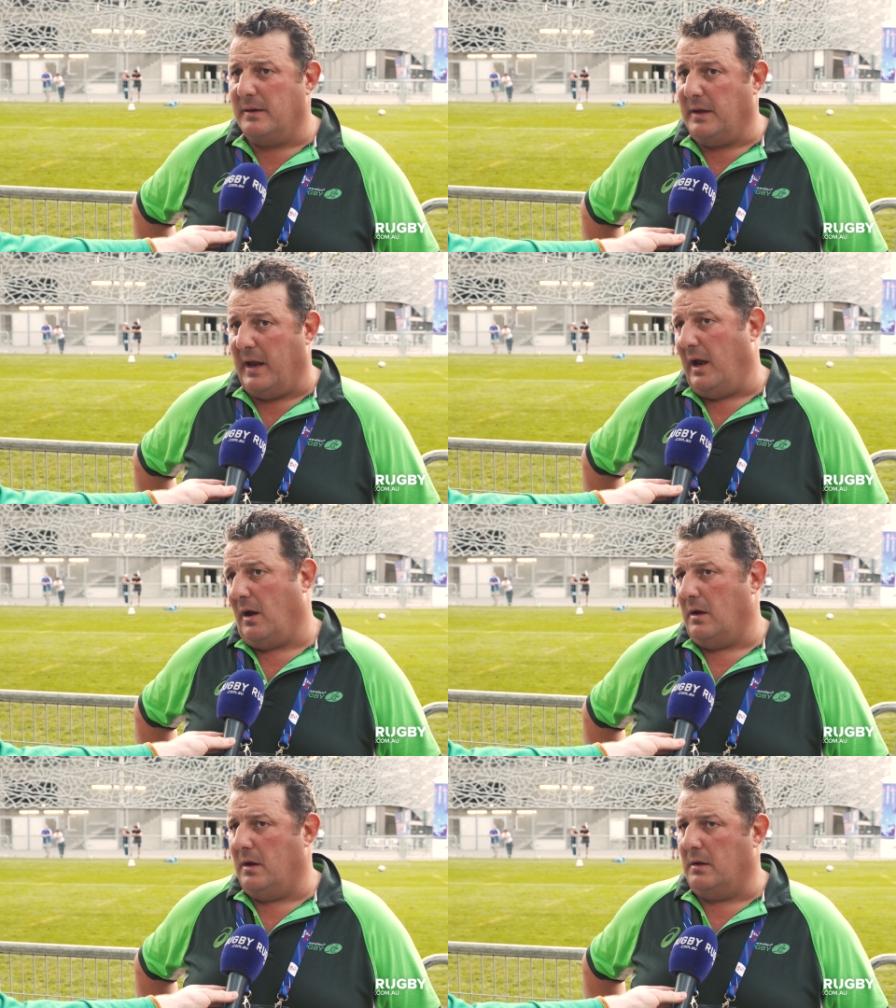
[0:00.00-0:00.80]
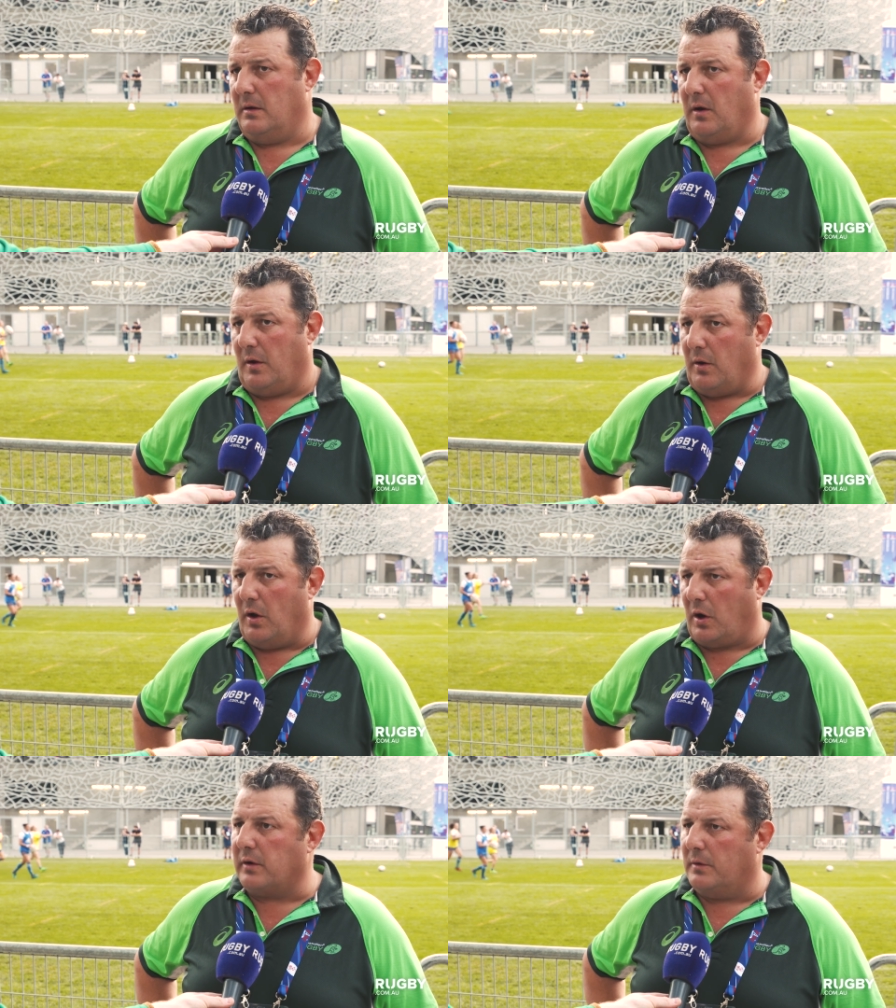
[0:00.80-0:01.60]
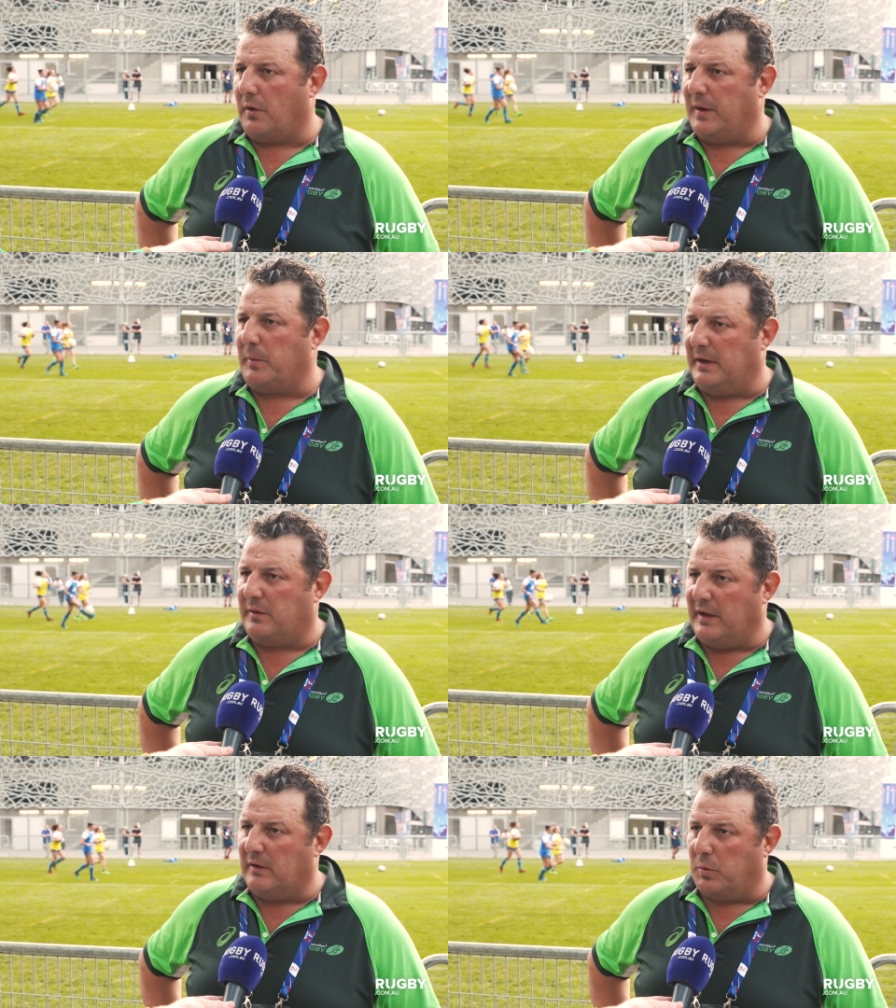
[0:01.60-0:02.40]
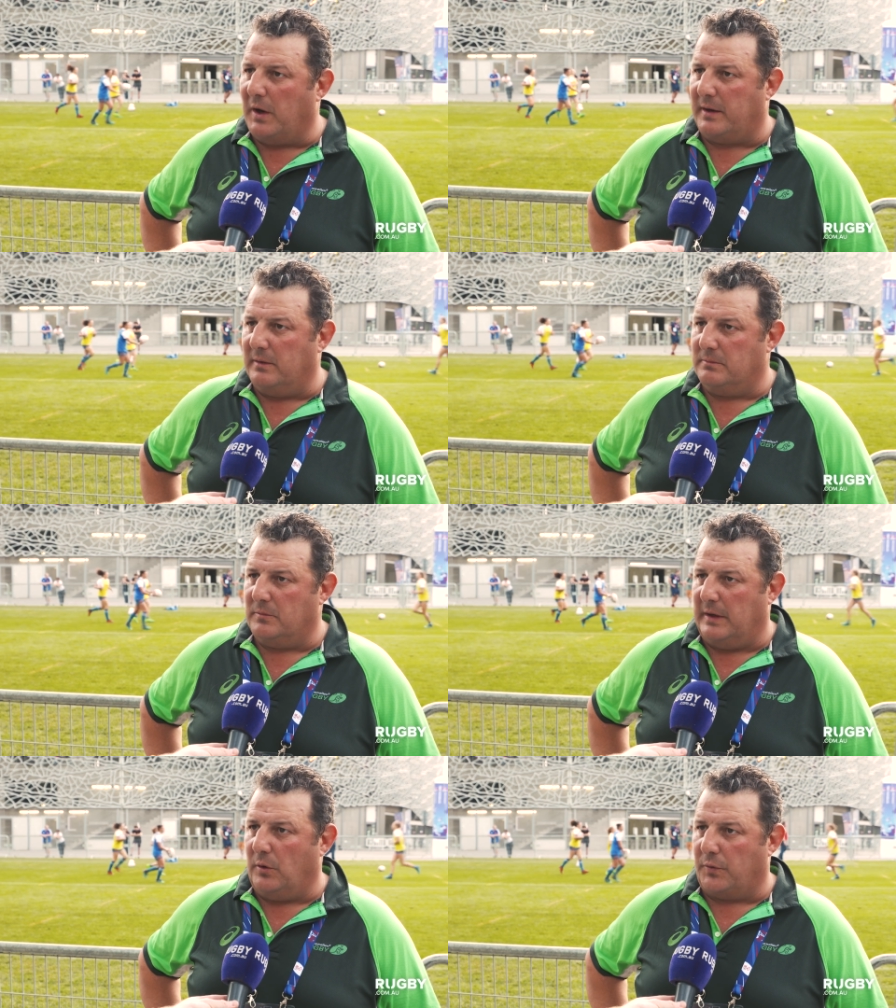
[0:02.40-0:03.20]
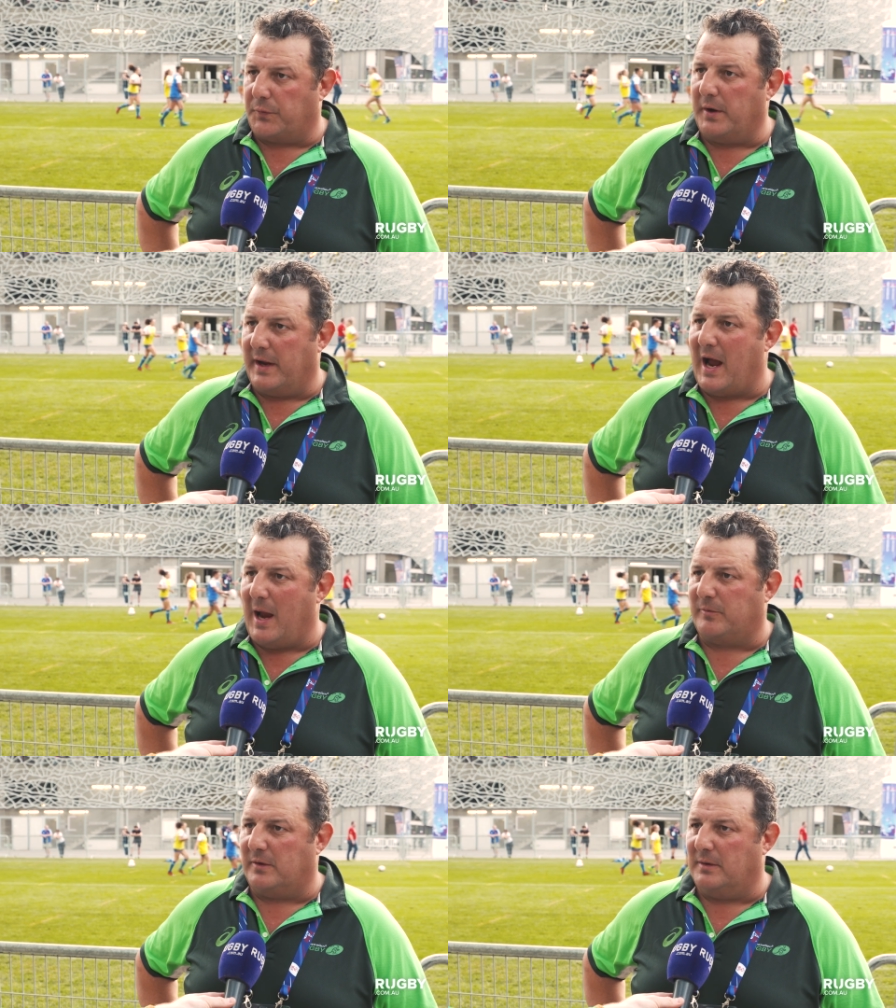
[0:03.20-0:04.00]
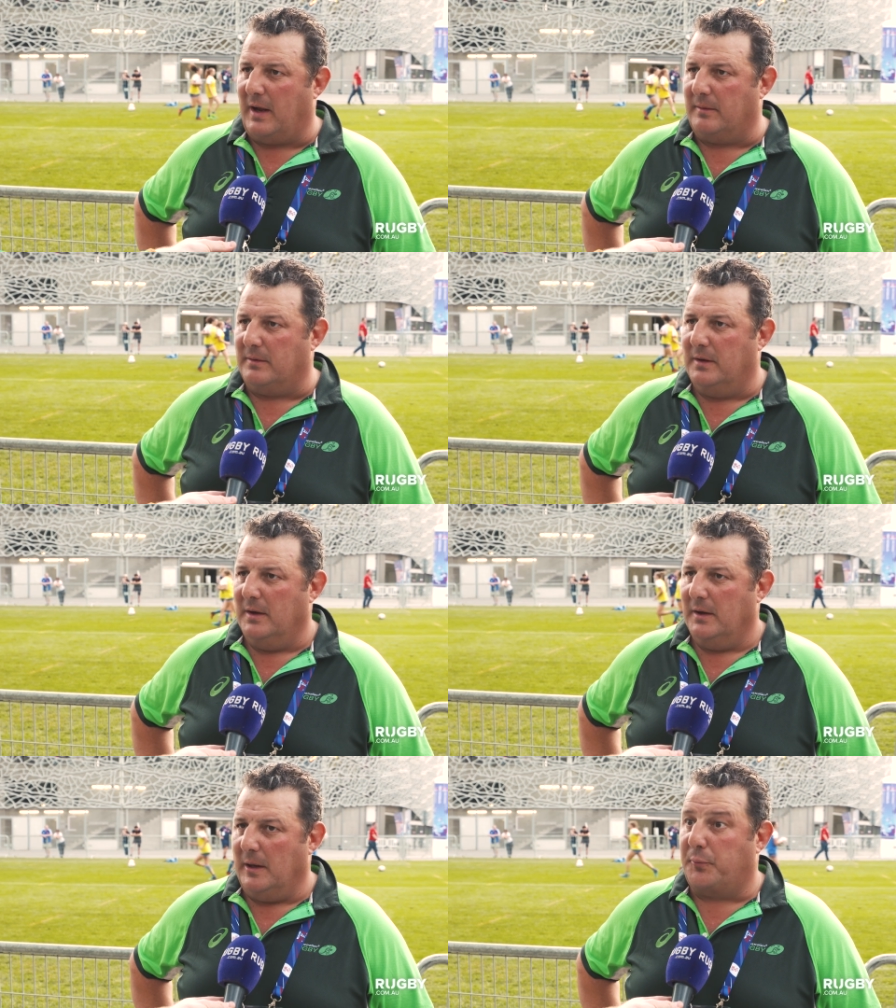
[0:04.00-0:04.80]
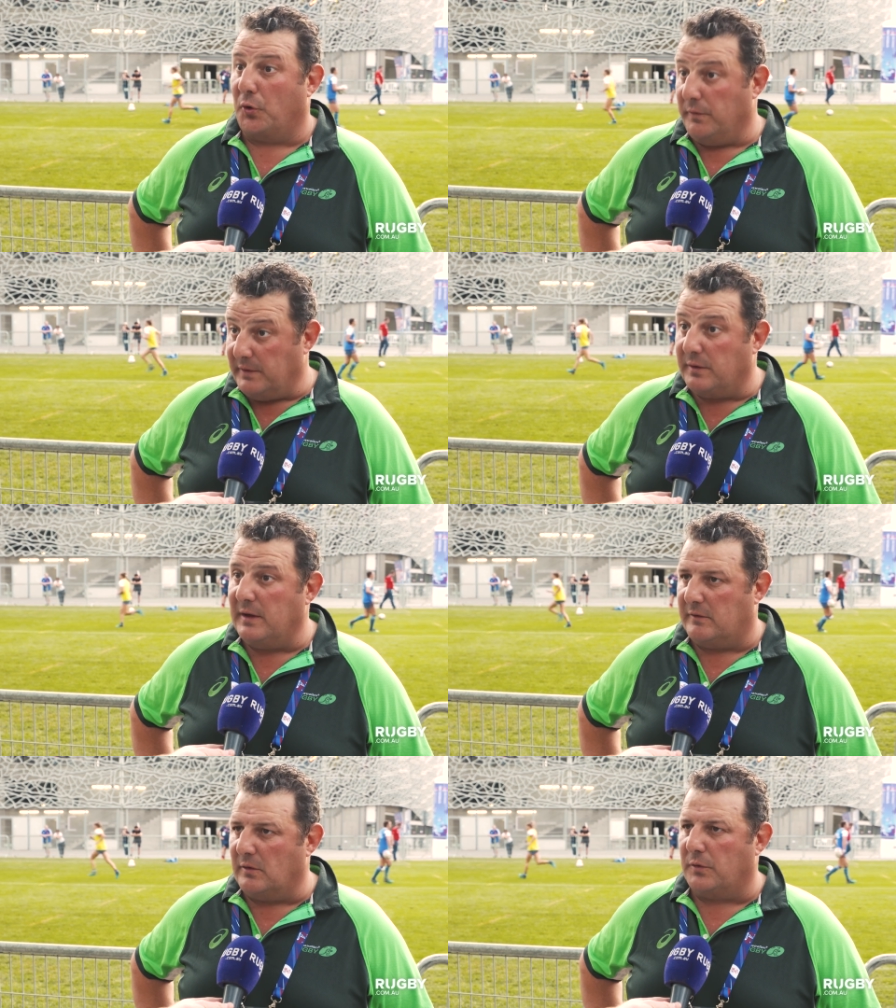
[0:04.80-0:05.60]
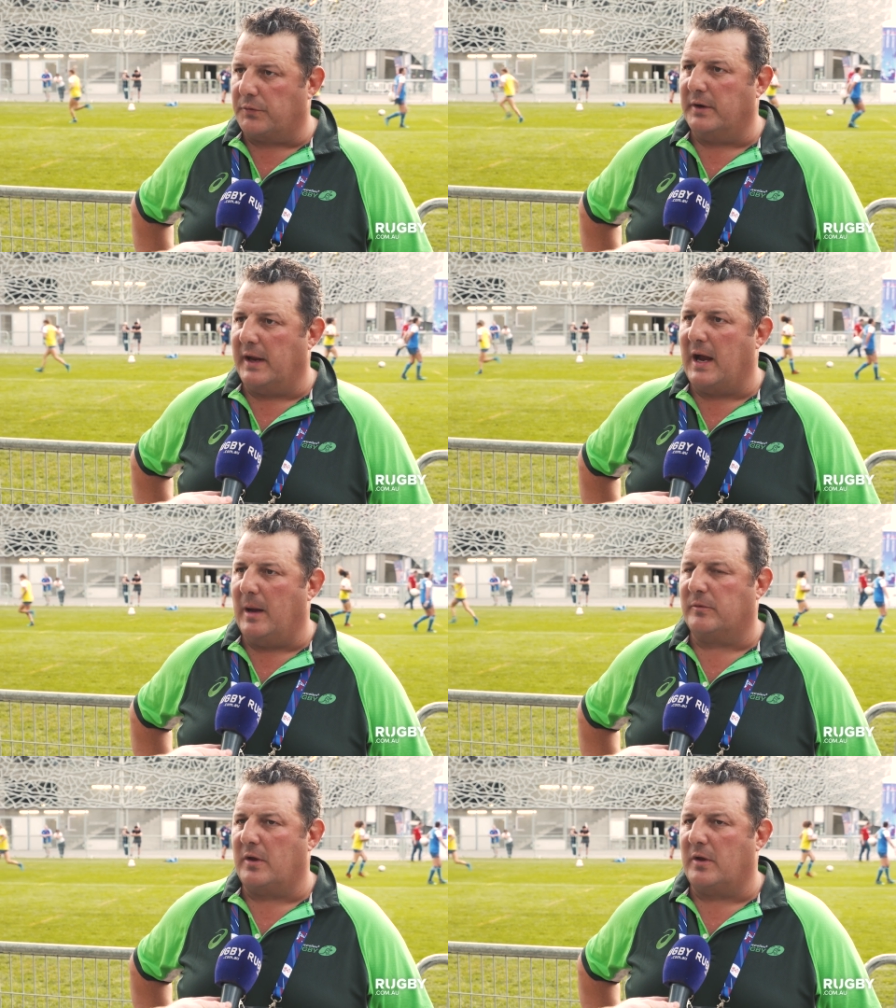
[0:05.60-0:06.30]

Yeah, I think we did things well in all 3 games and improved in things in all 3 games.